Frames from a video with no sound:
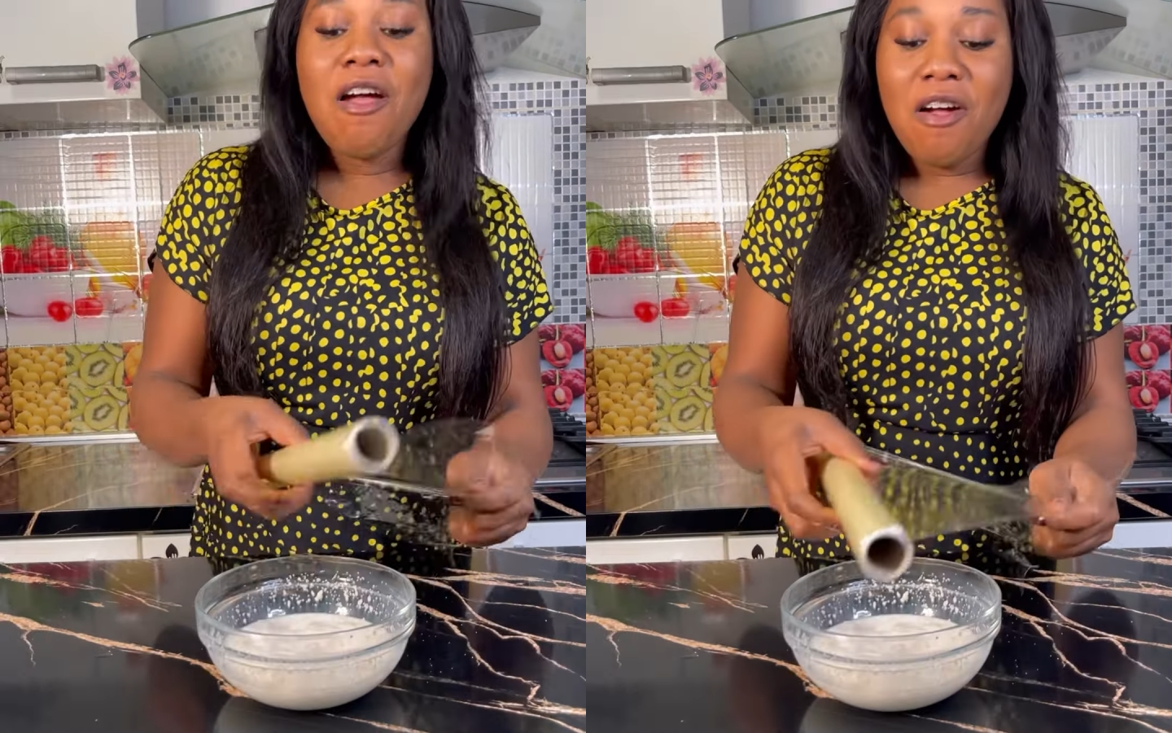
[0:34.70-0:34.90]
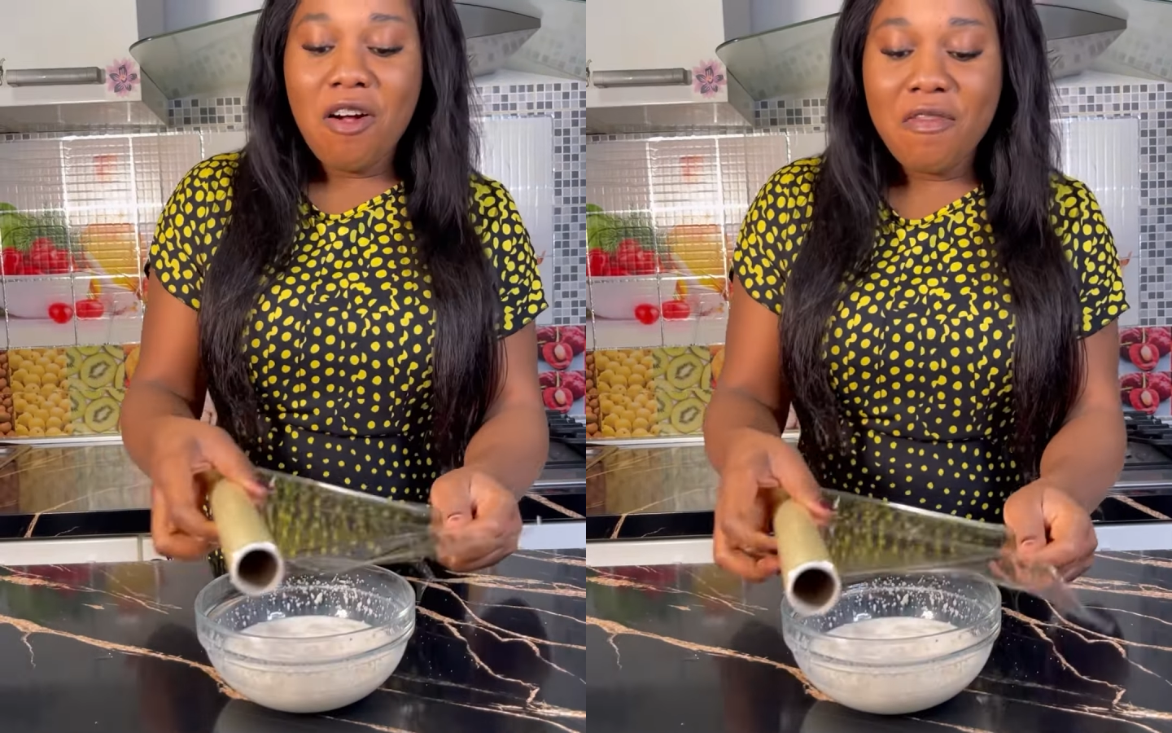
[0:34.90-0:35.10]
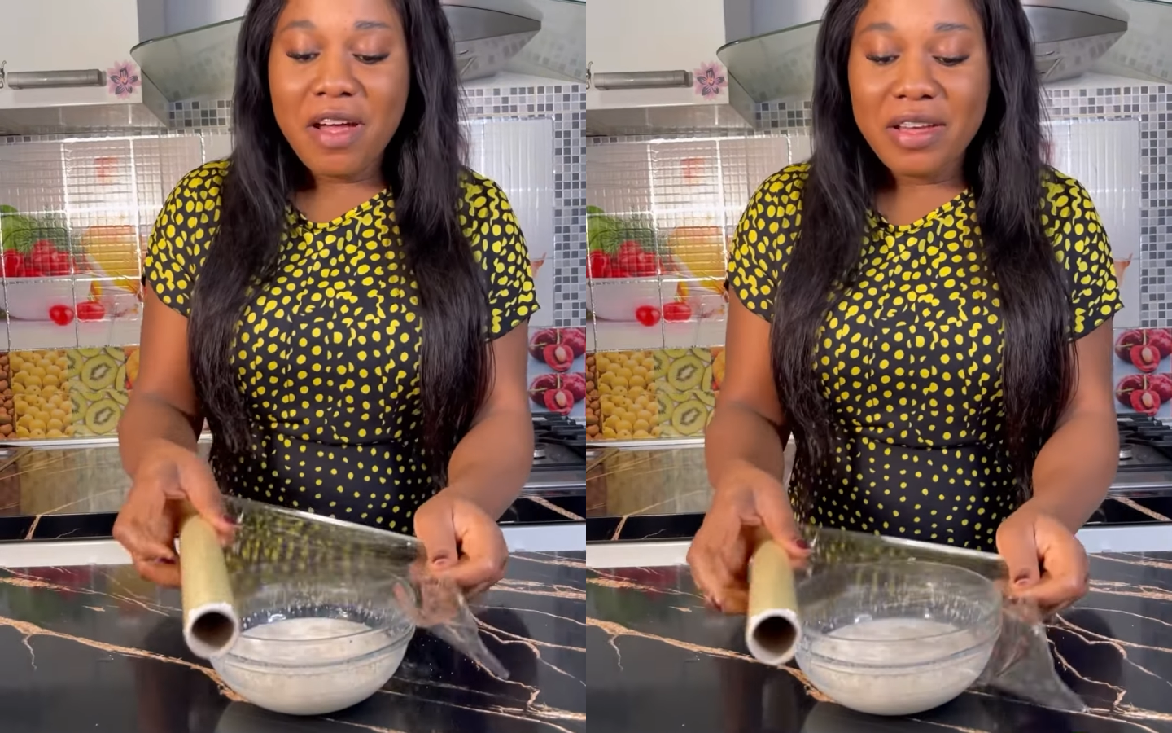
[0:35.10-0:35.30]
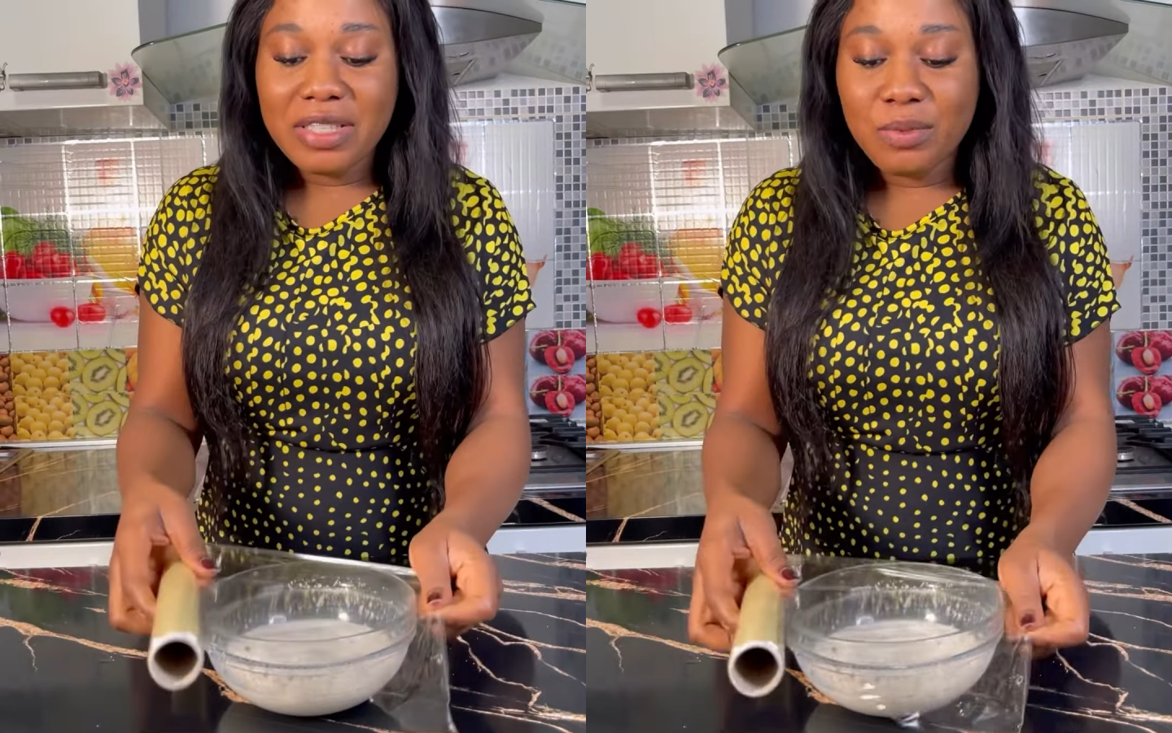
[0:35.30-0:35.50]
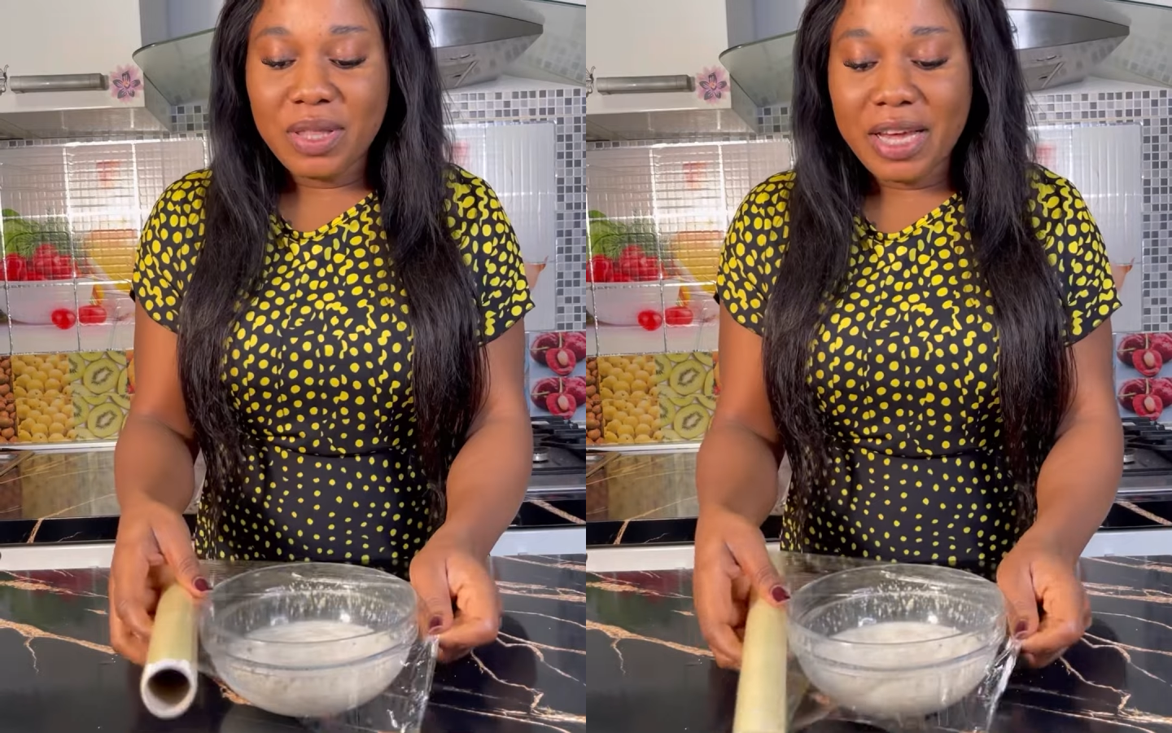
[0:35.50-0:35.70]
Cover it
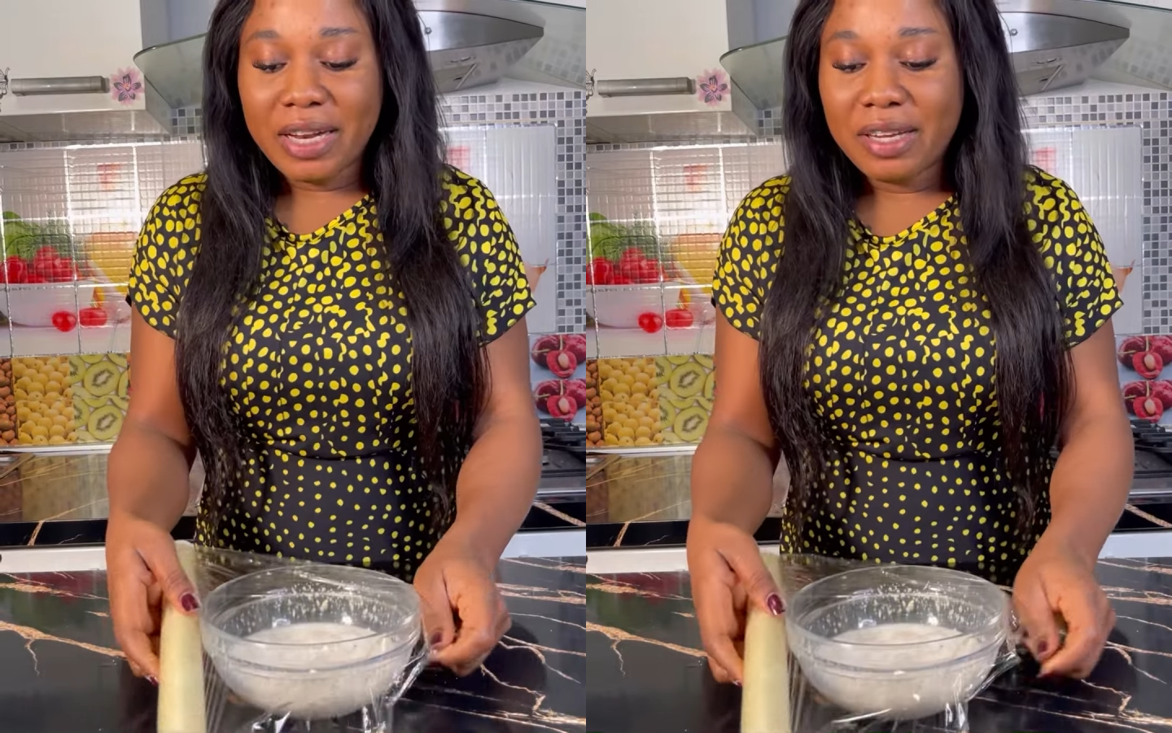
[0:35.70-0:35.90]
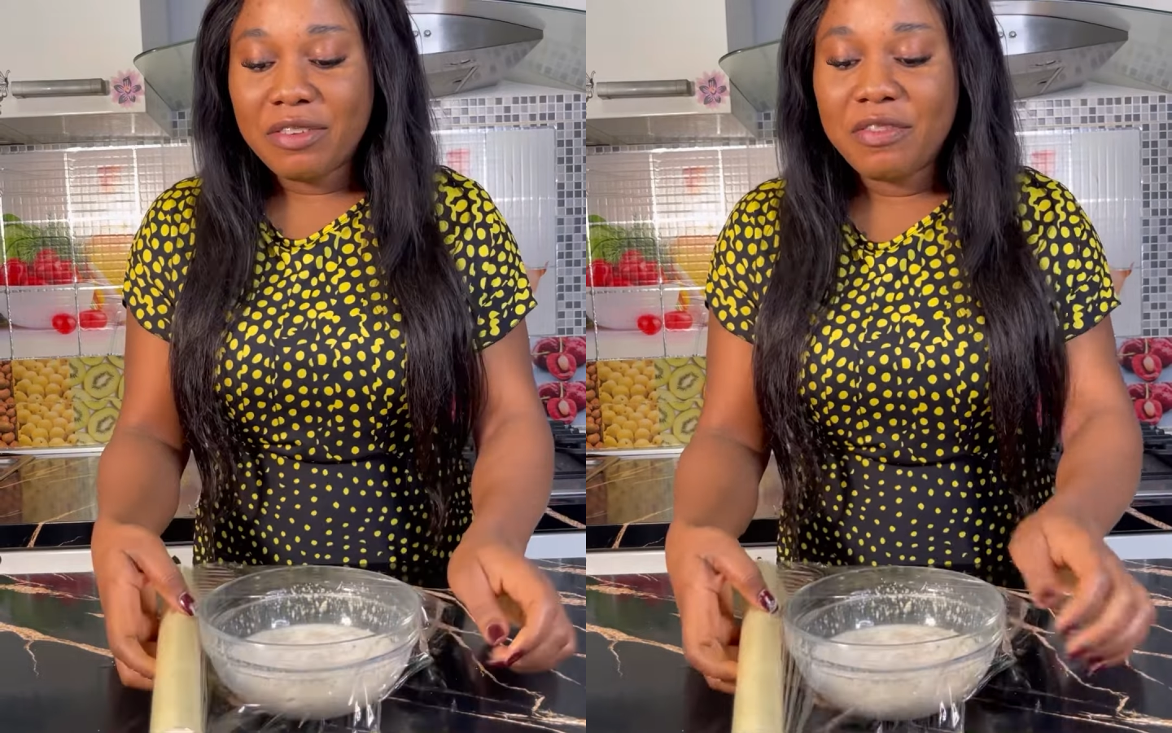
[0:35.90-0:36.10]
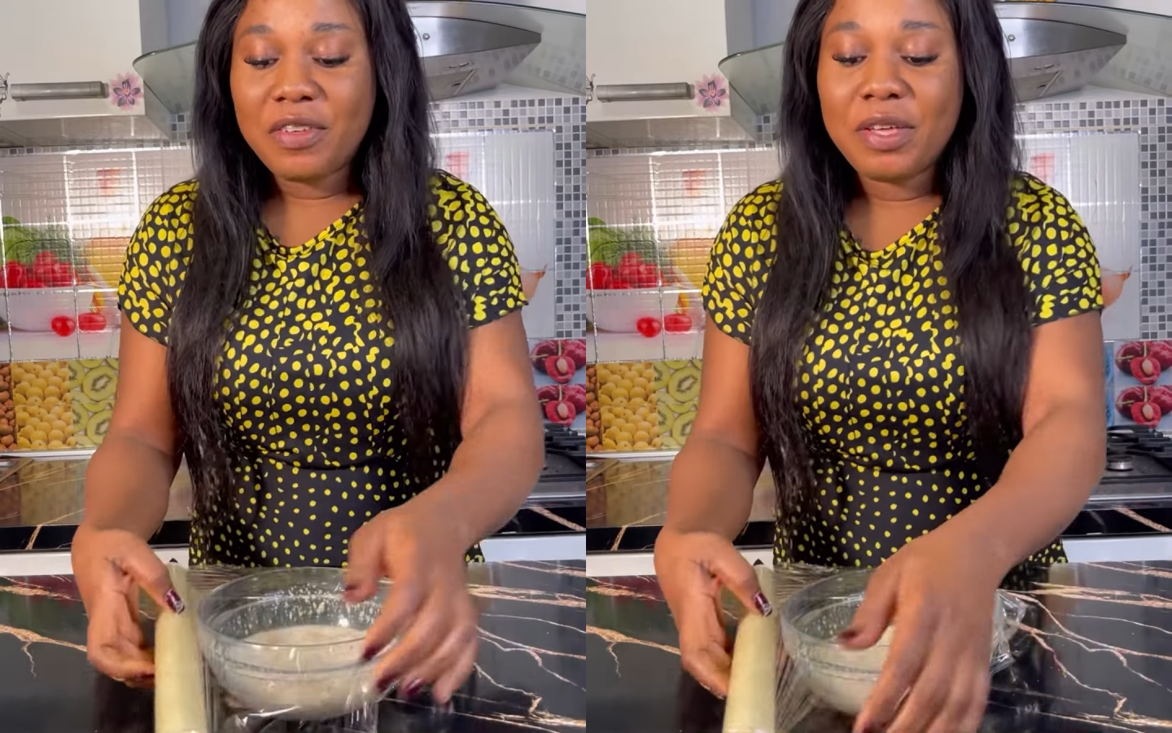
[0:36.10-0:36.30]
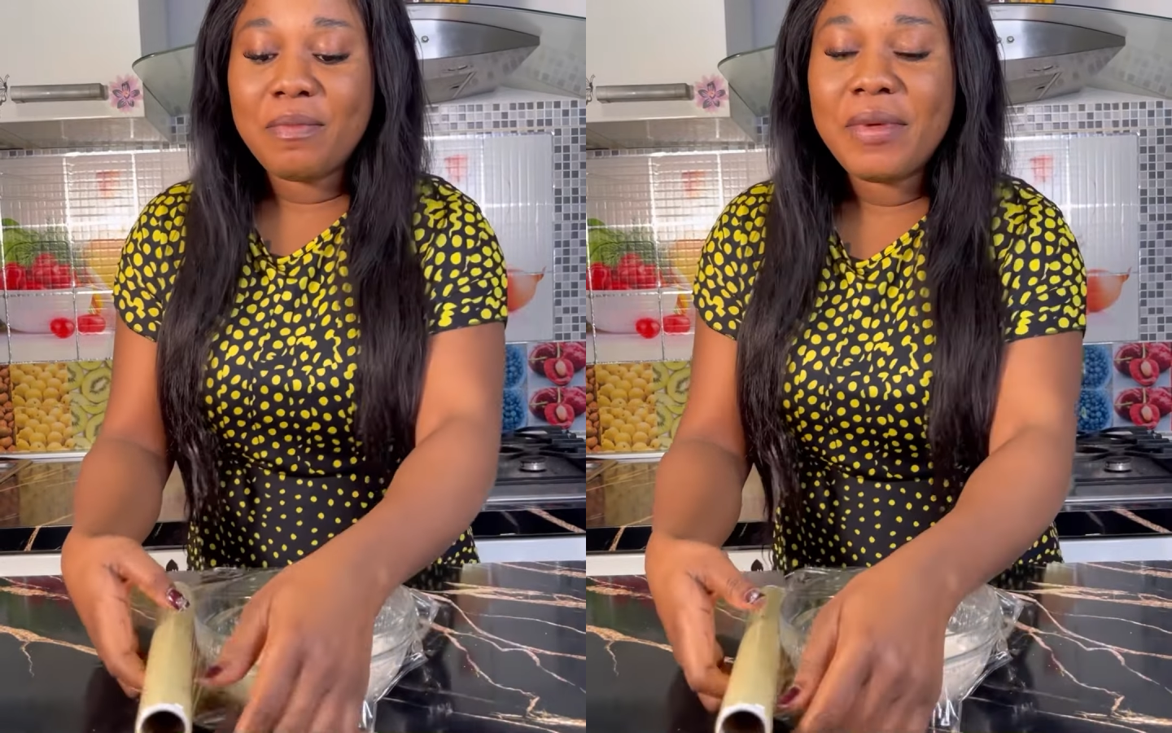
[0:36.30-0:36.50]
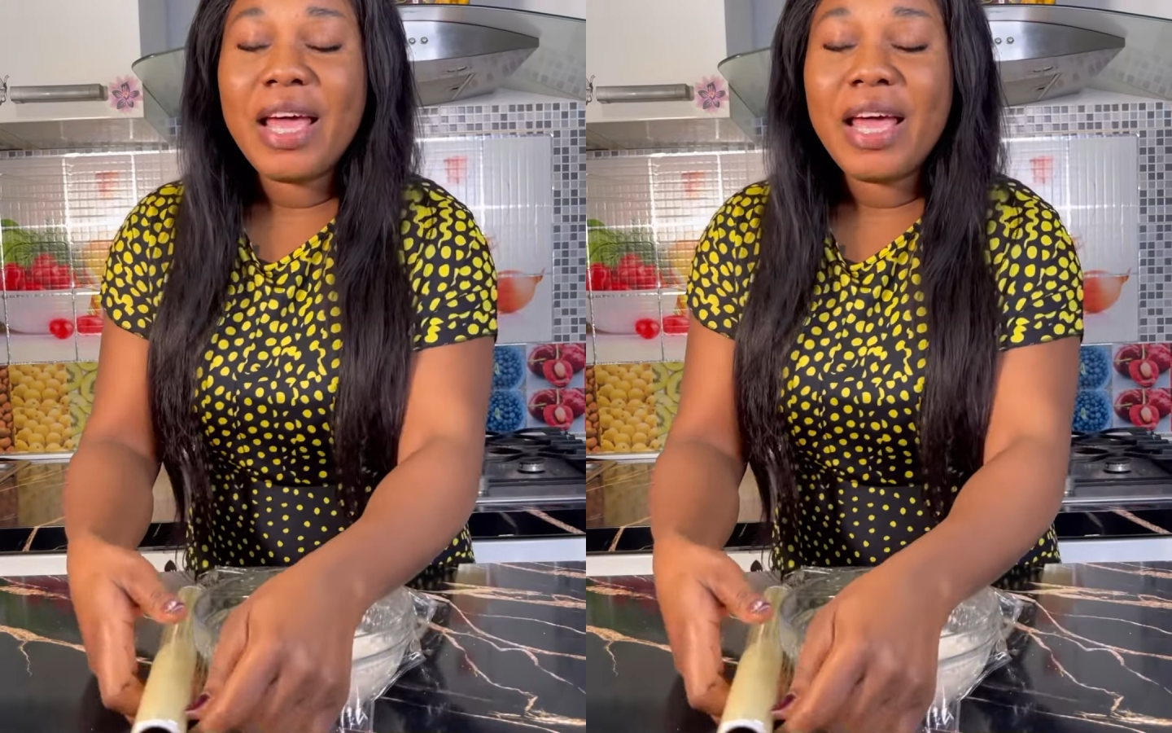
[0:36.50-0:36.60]
with a clean film